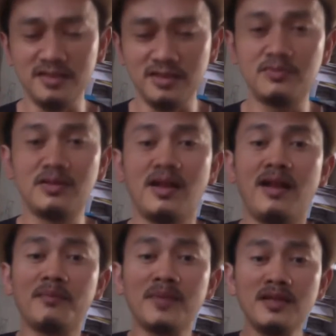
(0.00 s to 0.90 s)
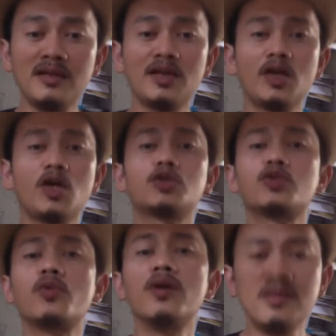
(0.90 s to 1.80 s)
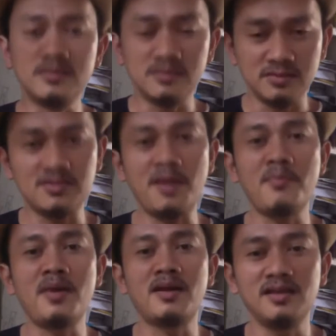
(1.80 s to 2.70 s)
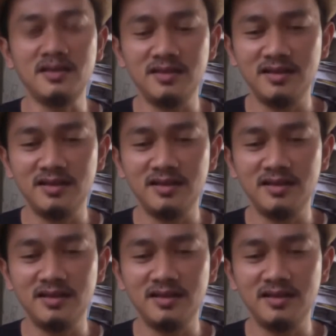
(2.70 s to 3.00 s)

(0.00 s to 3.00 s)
It will help me to earn some money,